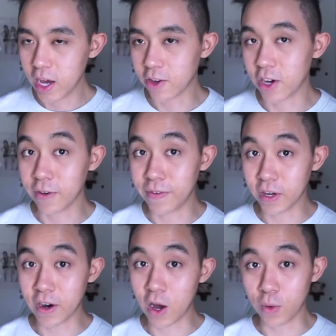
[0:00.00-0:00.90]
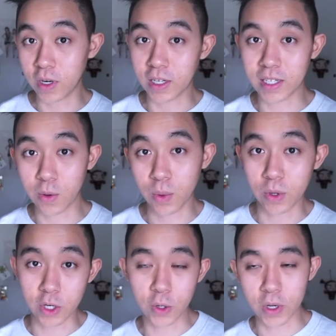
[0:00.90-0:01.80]
and try to figure out what it is that we
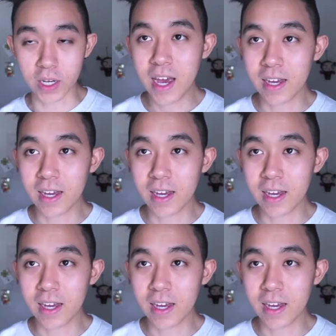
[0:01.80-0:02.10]
were doing.